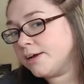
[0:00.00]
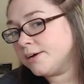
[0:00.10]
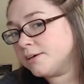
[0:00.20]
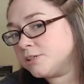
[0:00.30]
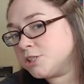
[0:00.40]

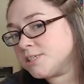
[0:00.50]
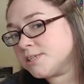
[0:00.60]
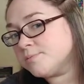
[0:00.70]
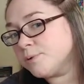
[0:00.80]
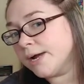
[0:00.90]
here just
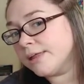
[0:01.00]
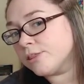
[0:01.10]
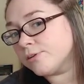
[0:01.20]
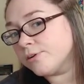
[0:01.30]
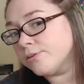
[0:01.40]
to bring
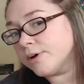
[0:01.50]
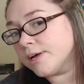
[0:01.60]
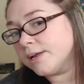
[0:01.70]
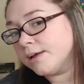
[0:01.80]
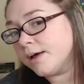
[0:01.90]
it through
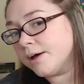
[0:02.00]
good.